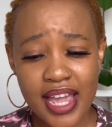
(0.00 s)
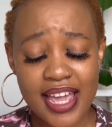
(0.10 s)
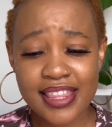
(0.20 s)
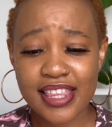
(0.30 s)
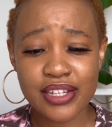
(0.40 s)

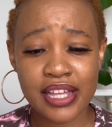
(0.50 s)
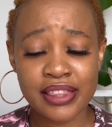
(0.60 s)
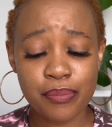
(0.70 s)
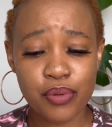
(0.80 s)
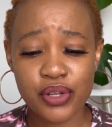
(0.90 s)
in
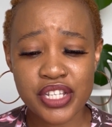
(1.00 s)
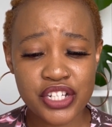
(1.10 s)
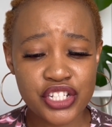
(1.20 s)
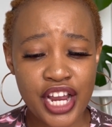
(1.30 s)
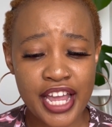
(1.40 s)
the protein
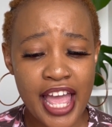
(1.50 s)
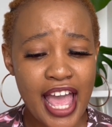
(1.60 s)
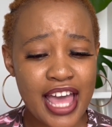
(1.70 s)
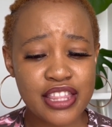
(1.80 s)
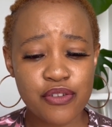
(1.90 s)
shake.
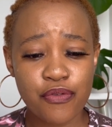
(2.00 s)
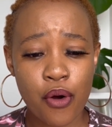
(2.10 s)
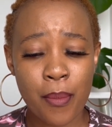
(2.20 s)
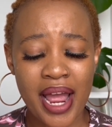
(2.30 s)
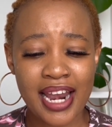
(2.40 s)
And then for
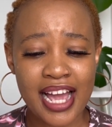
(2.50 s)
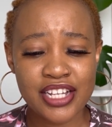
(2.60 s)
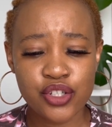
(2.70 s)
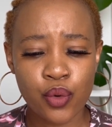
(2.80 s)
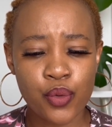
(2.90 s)
my
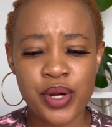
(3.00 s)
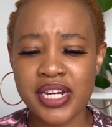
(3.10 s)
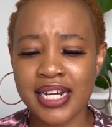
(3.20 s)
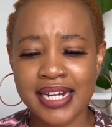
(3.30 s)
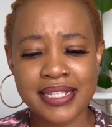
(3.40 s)
lunch, already
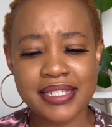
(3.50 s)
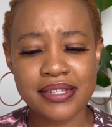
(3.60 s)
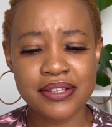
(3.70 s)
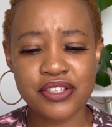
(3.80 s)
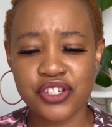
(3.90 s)

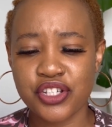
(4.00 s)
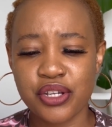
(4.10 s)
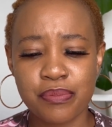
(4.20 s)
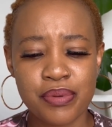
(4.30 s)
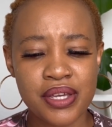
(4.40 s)
lentils,
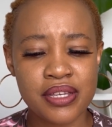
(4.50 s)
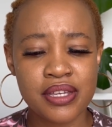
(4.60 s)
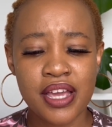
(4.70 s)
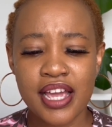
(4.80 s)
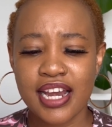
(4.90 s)

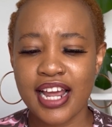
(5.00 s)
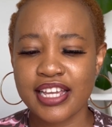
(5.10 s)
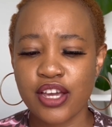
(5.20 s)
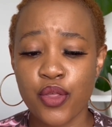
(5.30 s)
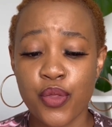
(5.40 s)
chickpea,
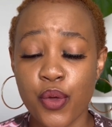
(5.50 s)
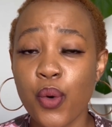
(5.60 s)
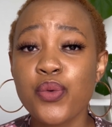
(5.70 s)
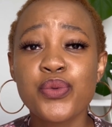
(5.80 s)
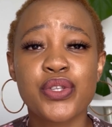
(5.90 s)
like,
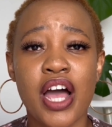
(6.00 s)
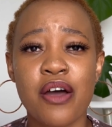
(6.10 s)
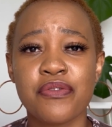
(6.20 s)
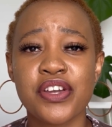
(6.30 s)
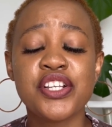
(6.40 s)
those are
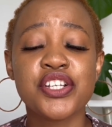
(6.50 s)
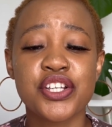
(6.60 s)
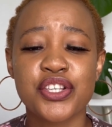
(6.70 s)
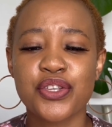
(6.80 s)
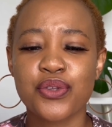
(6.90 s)

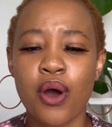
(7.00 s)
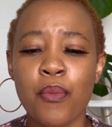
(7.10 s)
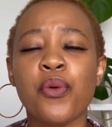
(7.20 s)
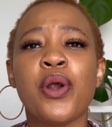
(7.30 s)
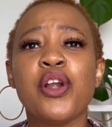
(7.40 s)
veggies. So I'm
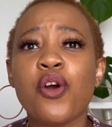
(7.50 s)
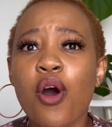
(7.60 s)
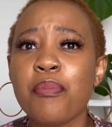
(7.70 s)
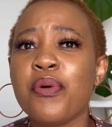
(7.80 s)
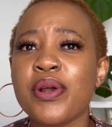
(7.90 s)
already
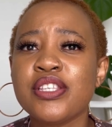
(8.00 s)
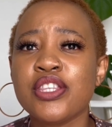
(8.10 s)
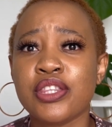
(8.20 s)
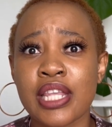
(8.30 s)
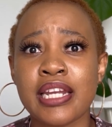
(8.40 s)

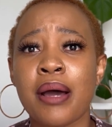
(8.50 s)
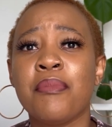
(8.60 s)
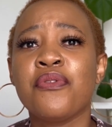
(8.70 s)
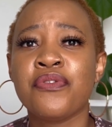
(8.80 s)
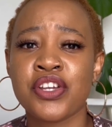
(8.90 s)
incorporating the
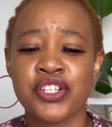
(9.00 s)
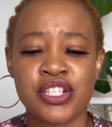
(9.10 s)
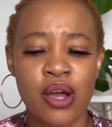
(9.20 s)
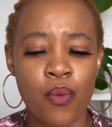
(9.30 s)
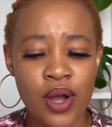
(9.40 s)
number of veggies
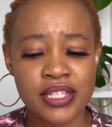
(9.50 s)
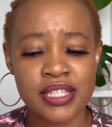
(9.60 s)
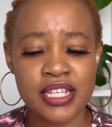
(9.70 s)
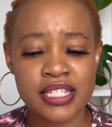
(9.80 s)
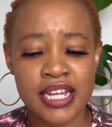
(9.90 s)
I want in
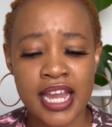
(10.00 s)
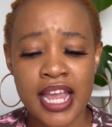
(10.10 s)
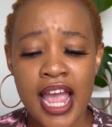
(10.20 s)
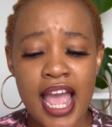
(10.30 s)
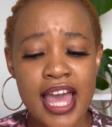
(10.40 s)
the day.
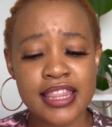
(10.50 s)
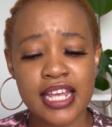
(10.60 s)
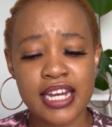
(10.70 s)
And then